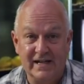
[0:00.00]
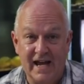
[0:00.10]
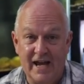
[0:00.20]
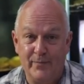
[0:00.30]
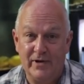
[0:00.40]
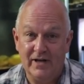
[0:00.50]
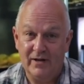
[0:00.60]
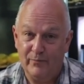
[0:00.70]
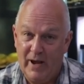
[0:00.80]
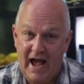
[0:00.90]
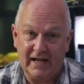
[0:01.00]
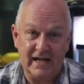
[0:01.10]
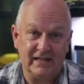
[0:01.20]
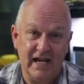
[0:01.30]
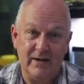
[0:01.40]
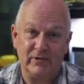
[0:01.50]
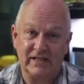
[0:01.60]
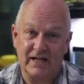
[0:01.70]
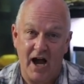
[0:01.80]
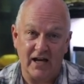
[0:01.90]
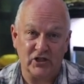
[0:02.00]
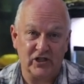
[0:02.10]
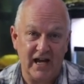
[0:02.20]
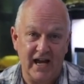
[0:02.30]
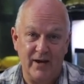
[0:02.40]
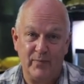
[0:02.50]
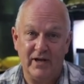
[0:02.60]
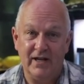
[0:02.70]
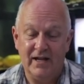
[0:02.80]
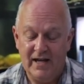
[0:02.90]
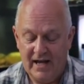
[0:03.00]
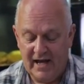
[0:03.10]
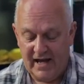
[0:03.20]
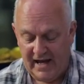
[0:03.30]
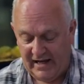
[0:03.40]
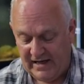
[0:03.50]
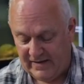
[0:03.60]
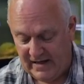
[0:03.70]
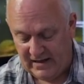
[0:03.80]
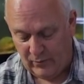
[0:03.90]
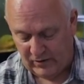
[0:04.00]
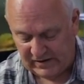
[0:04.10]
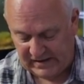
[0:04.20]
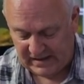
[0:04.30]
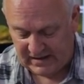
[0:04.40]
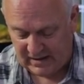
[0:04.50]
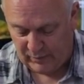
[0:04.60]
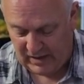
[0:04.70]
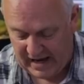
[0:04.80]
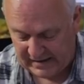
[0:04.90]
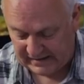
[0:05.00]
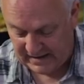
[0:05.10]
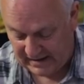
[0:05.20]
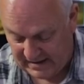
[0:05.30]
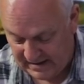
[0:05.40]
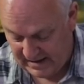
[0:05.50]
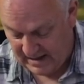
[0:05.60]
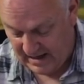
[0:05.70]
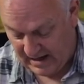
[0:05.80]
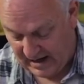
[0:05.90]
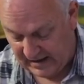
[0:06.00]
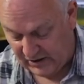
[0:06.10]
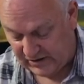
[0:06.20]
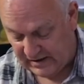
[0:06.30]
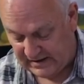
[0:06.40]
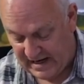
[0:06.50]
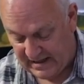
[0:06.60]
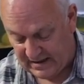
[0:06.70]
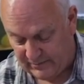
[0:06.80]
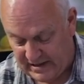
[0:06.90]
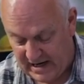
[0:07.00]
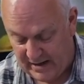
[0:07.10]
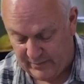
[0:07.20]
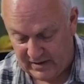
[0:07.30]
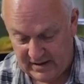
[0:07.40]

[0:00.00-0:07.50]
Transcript: tape, packing tape, scotch tape, anything that will stick to the plastic. I usually take the tape.